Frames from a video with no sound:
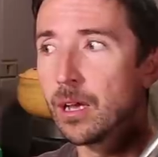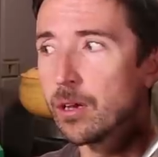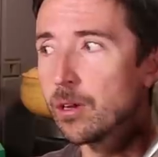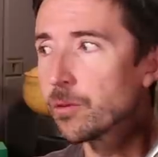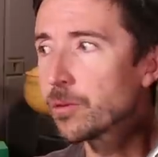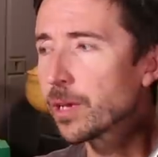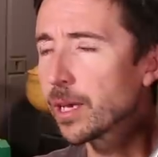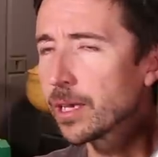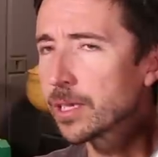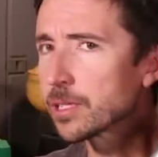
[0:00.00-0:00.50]

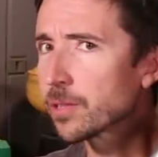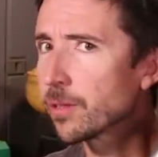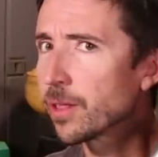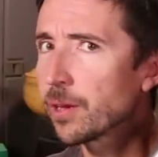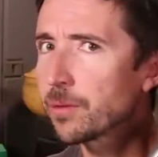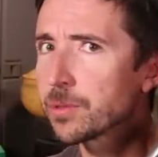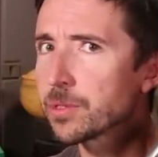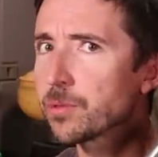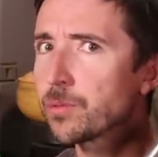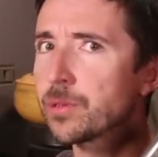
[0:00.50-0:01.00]
Okay, so
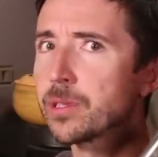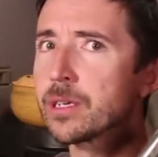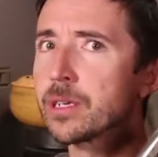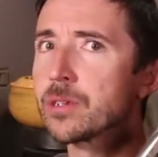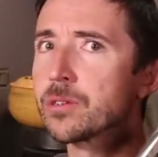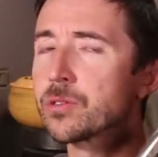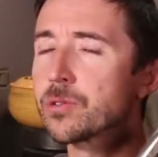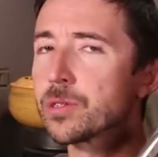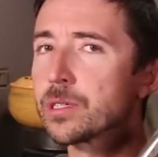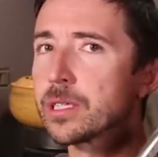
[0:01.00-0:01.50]
that was really
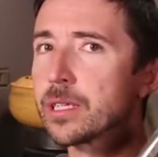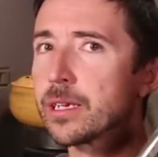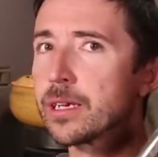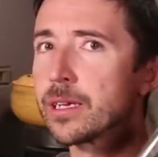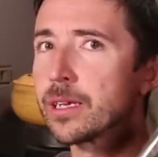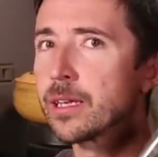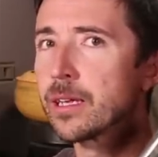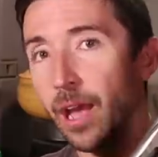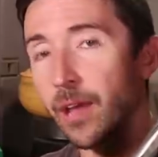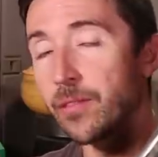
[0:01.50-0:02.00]

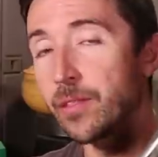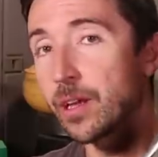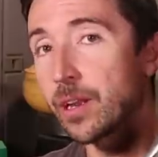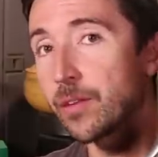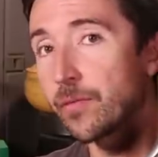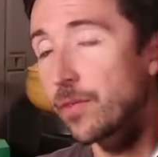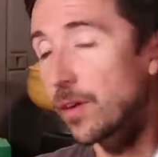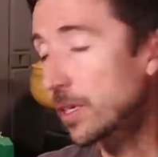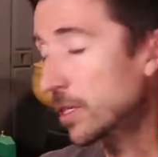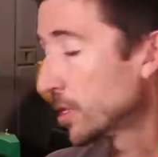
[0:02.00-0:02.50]
interesting. And then
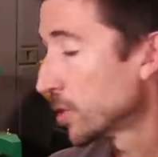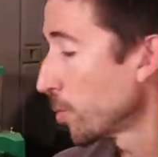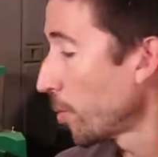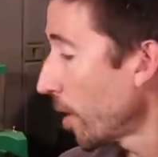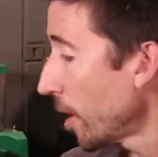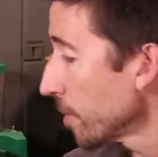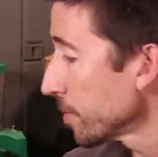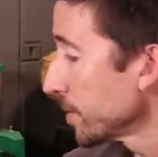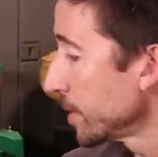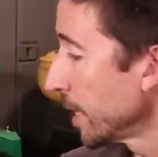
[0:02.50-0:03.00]
if I
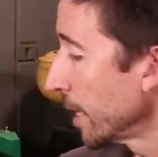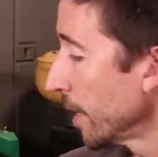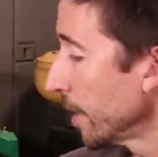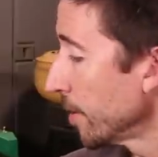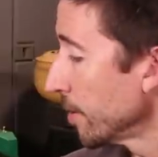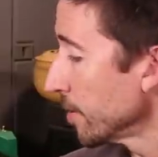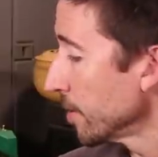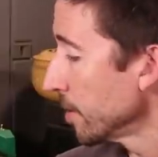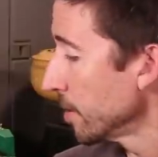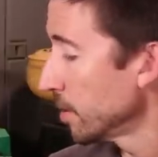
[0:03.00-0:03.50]
swapped
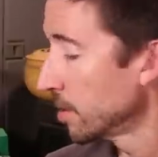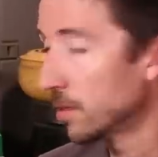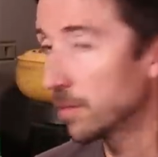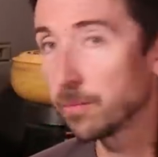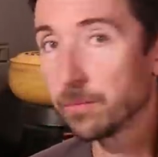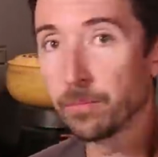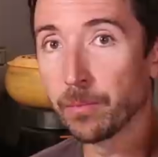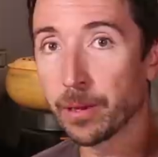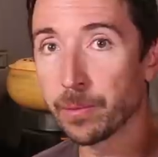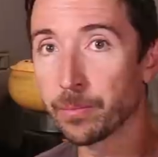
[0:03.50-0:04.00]
out
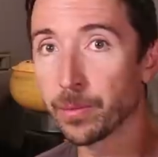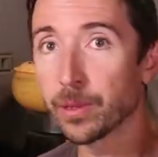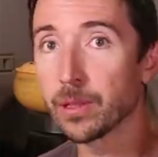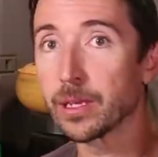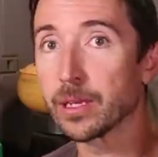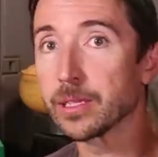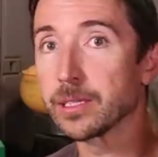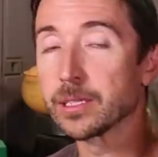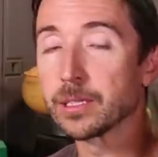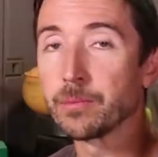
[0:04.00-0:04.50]
my
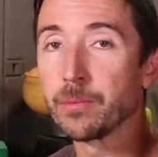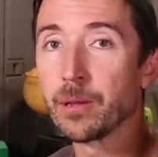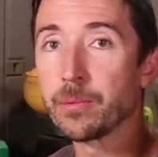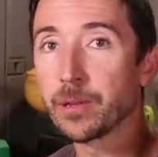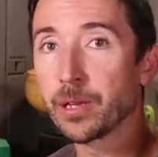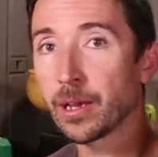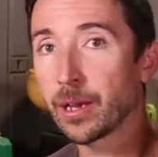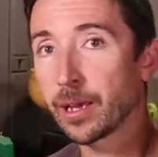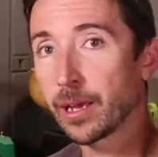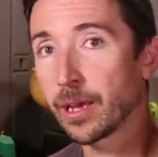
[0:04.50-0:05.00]
bullets,
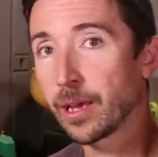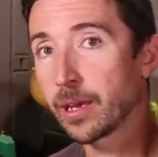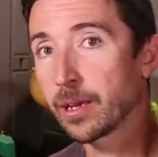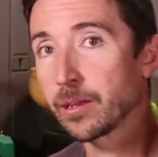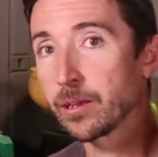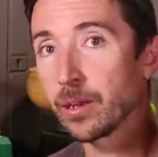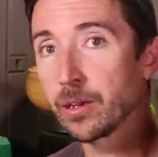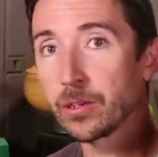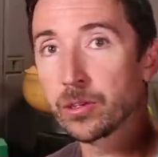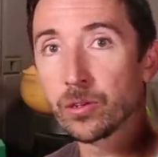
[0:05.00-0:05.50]
maybe I had
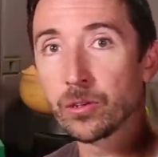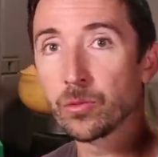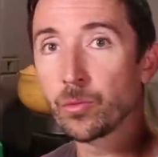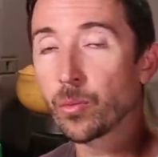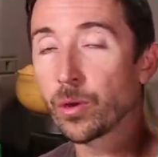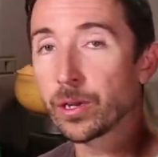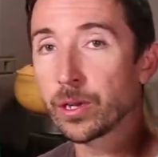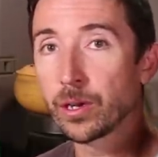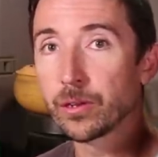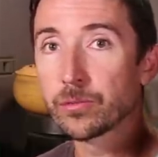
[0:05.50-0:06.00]
a, a good
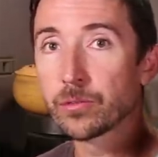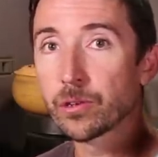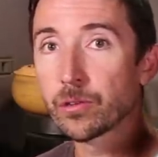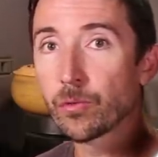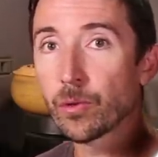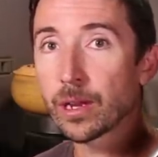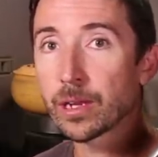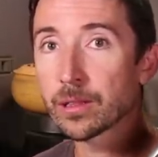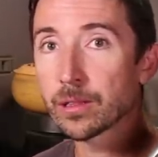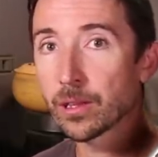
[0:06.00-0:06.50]
one hundred
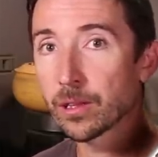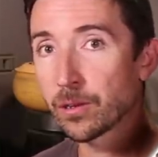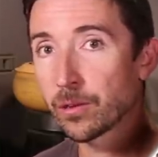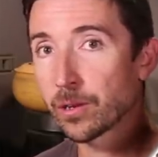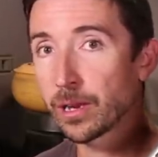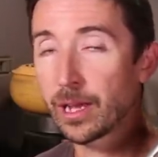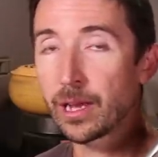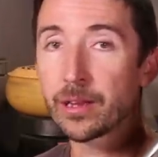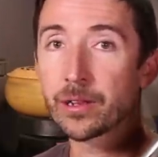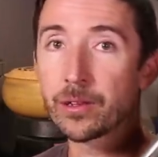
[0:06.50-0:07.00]
grain load,
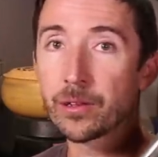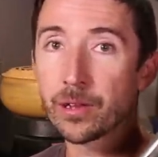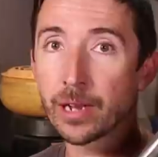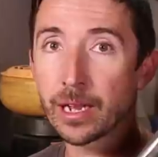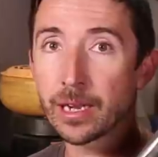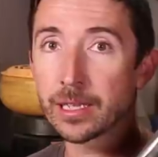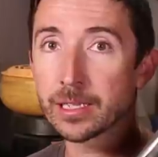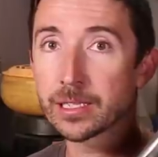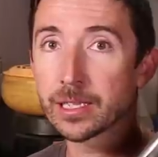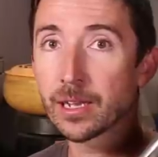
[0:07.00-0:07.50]
I had a good
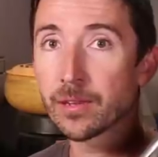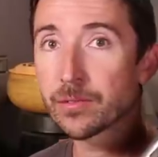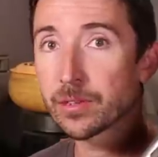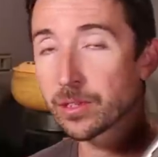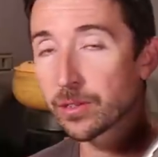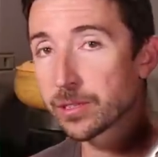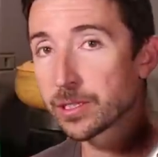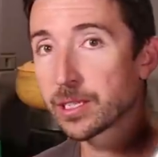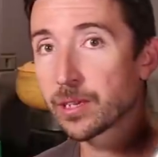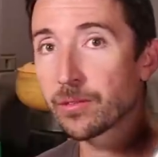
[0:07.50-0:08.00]
eighty-seven,
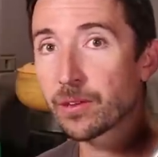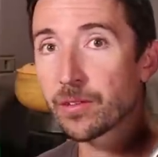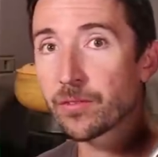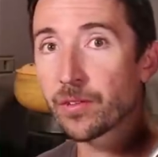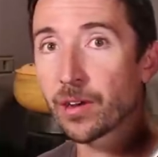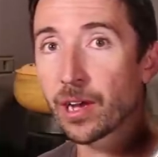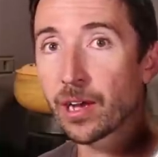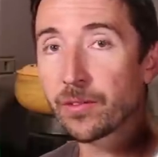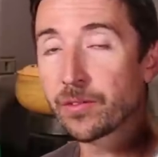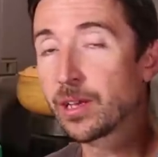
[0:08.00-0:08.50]
good
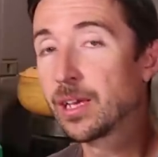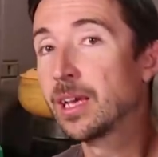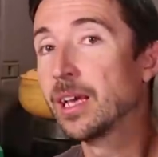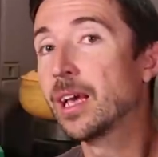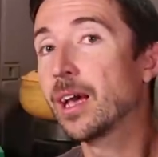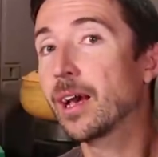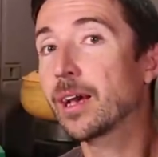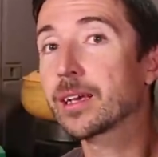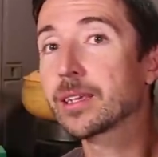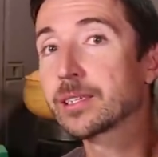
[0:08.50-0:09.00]
seventy-five,
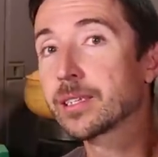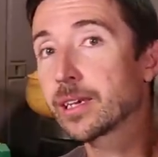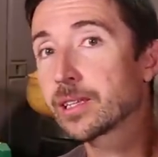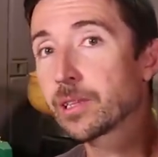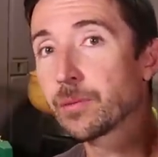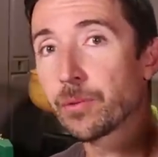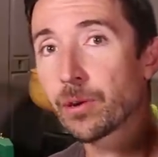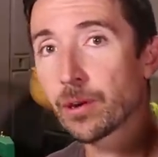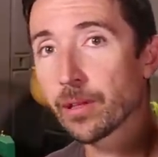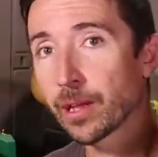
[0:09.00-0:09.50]
I could take
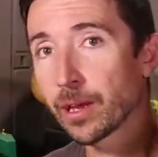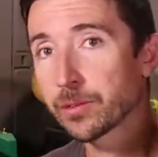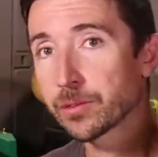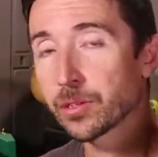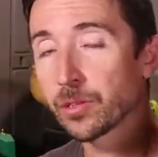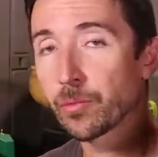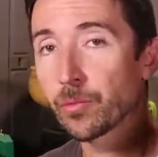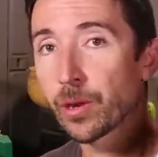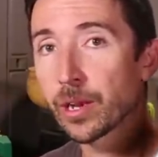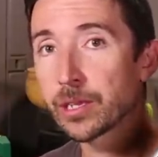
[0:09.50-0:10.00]
them all out
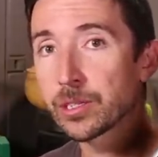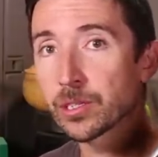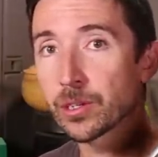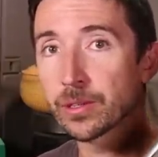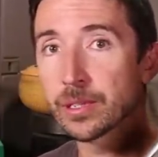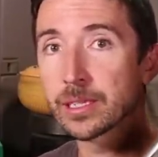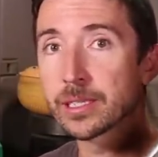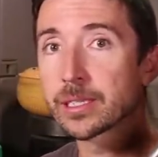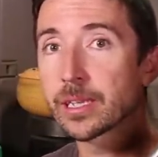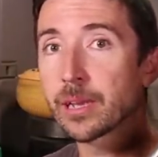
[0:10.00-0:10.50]
to the range on
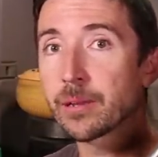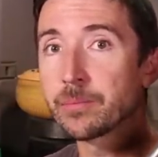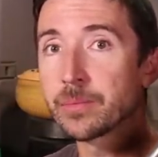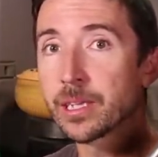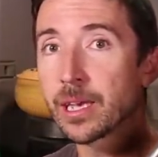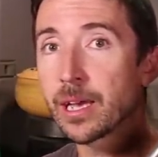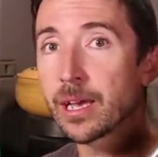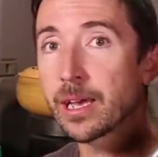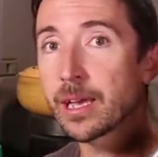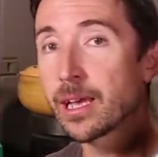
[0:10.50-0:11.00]
the same
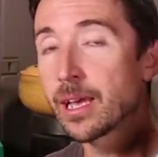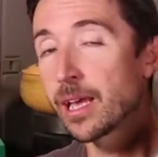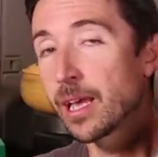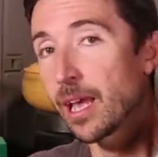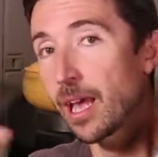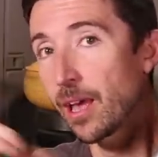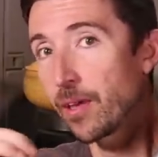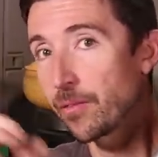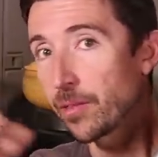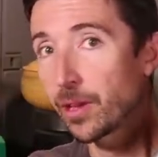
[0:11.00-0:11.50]
day,
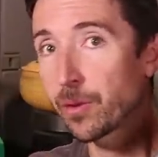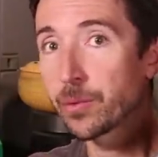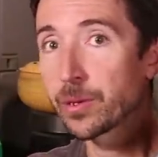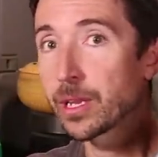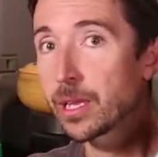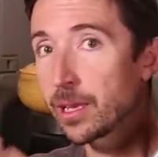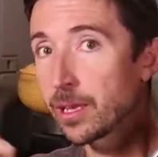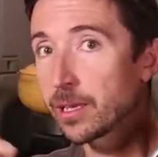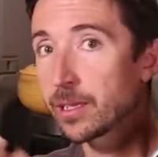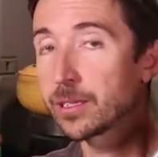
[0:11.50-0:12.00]
and they would
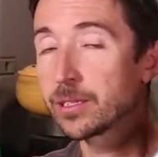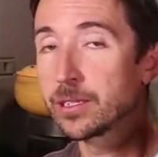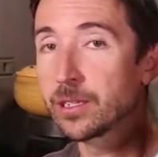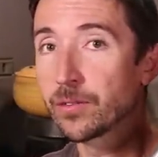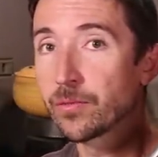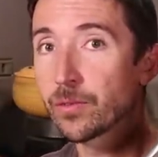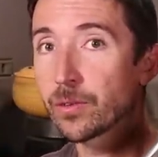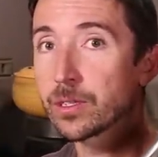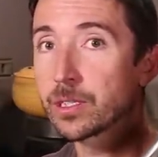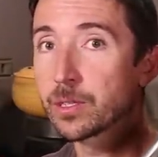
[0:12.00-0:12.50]
hit
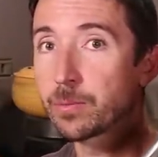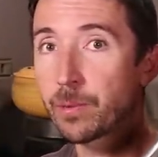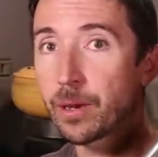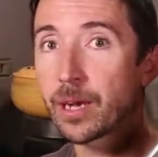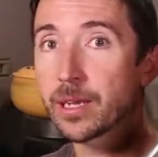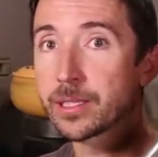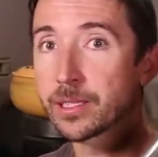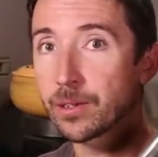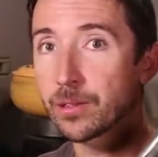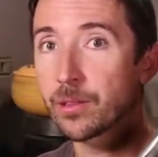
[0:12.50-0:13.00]
different
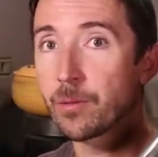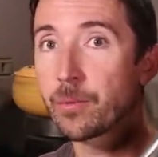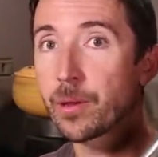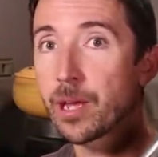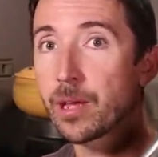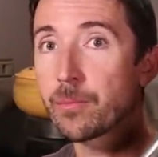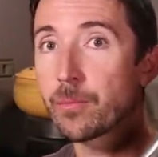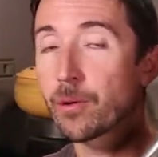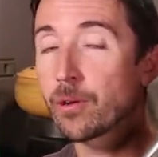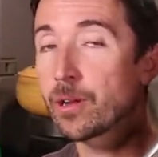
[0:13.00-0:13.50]
spots on the
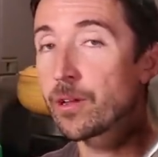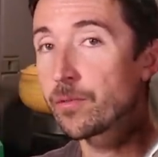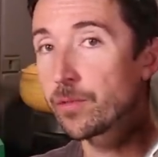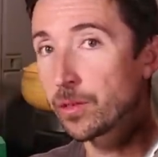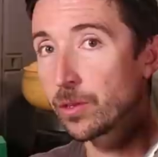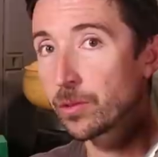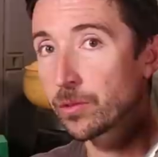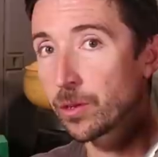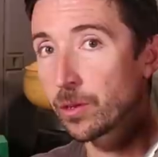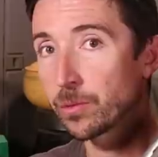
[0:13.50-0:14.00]
paper, even
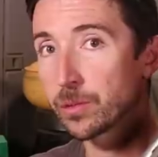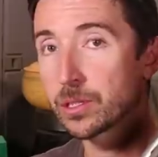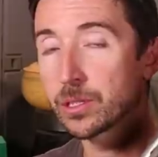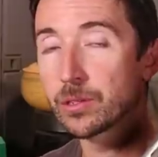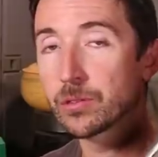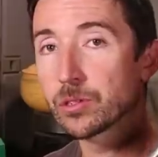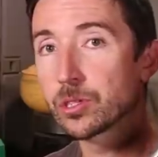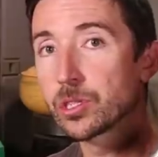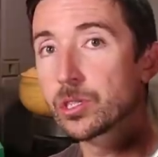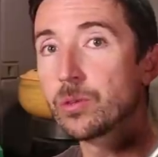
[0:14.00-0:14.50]
though they were
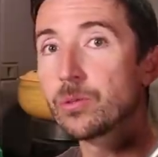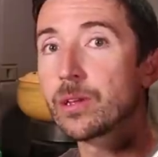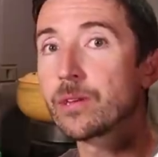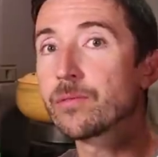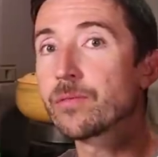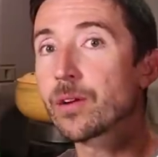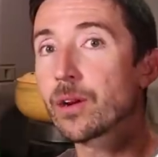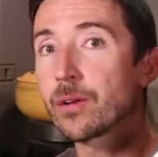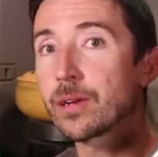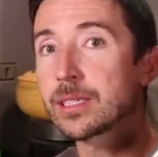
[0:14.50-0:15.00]
still
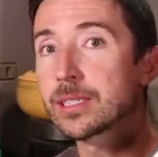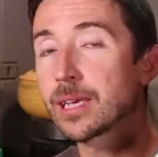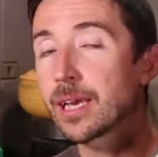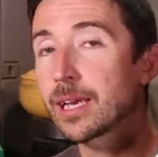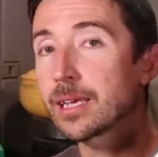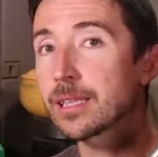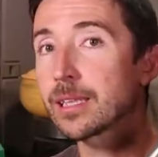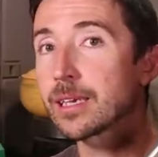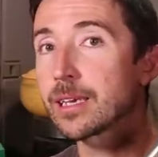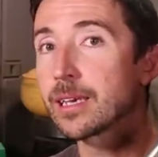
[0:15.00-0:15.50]
shooting very
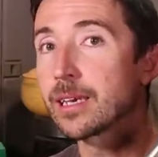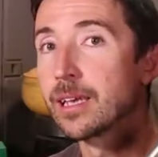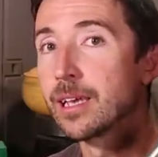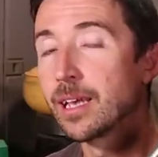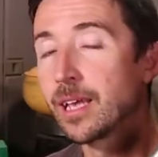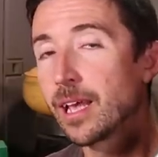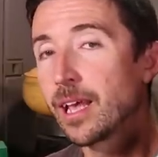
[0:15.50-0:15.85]
tightly.